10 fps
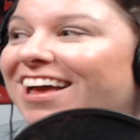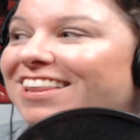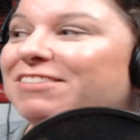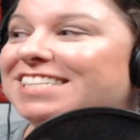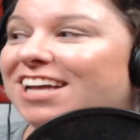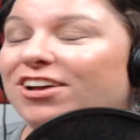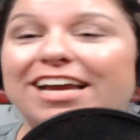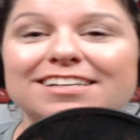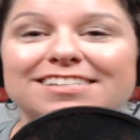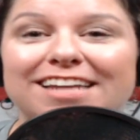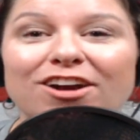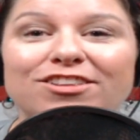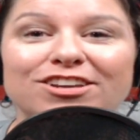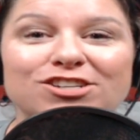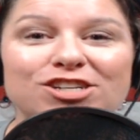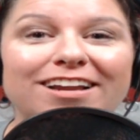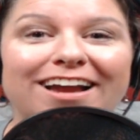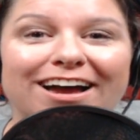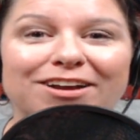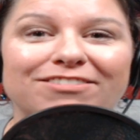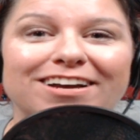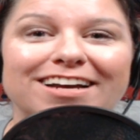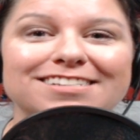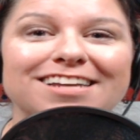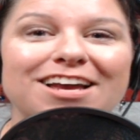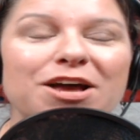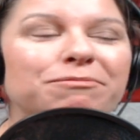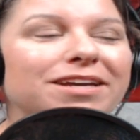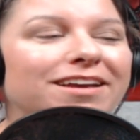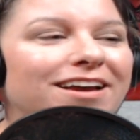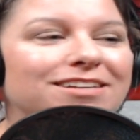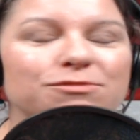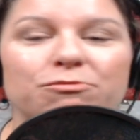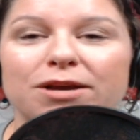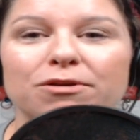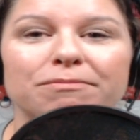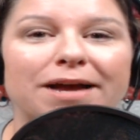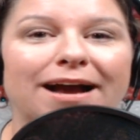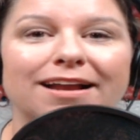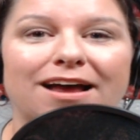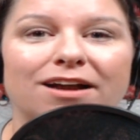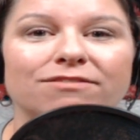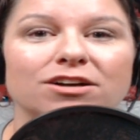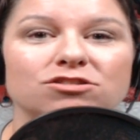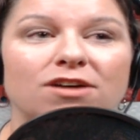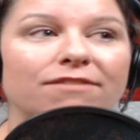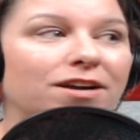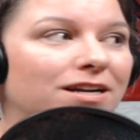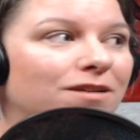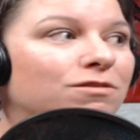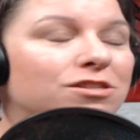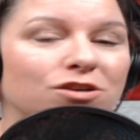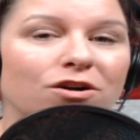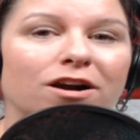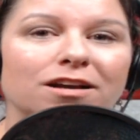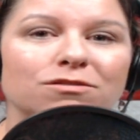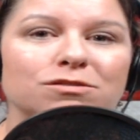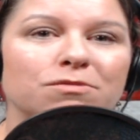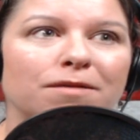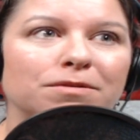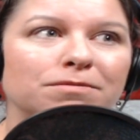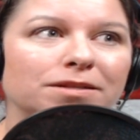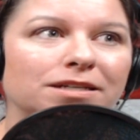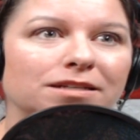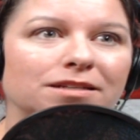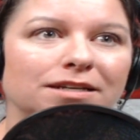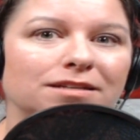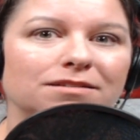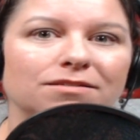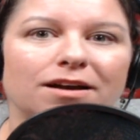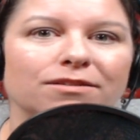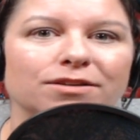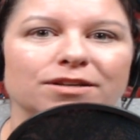Let me tell you, he scared the shit out of us because we were backing out of our driveway and it was dark. It was probably like, I don't